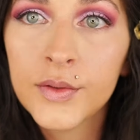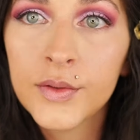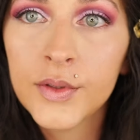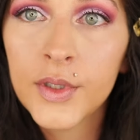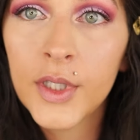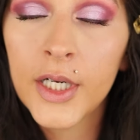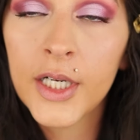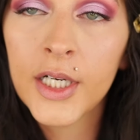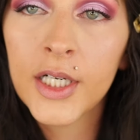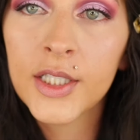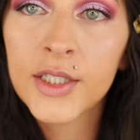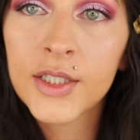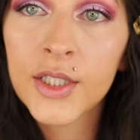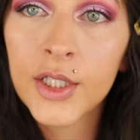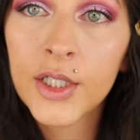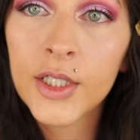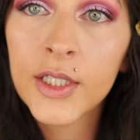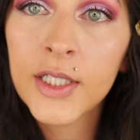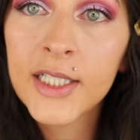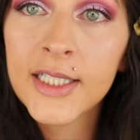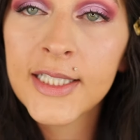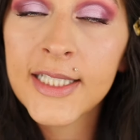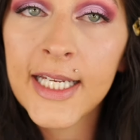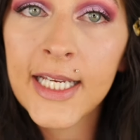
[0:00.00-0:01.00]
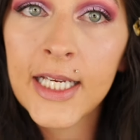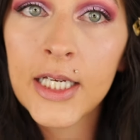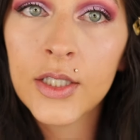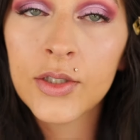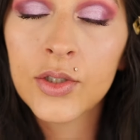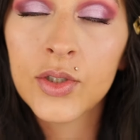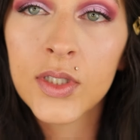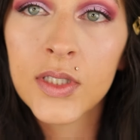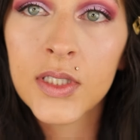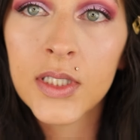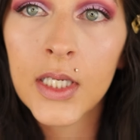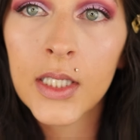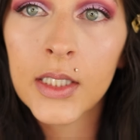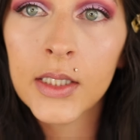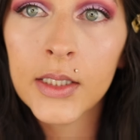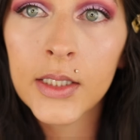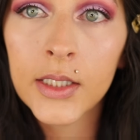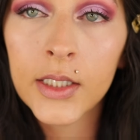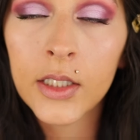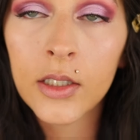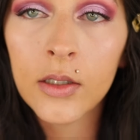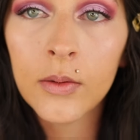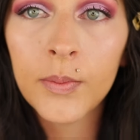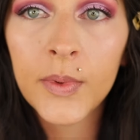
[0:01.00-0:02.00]
I'm going to turn it down just a
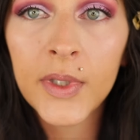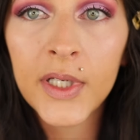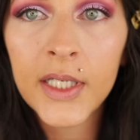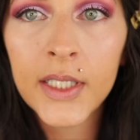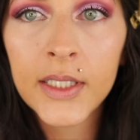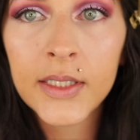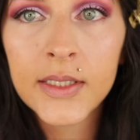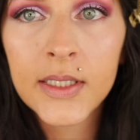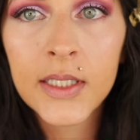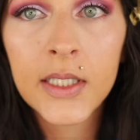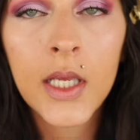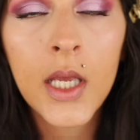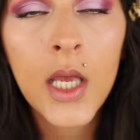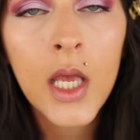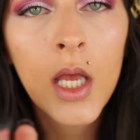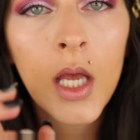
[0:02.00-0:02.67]
little bit.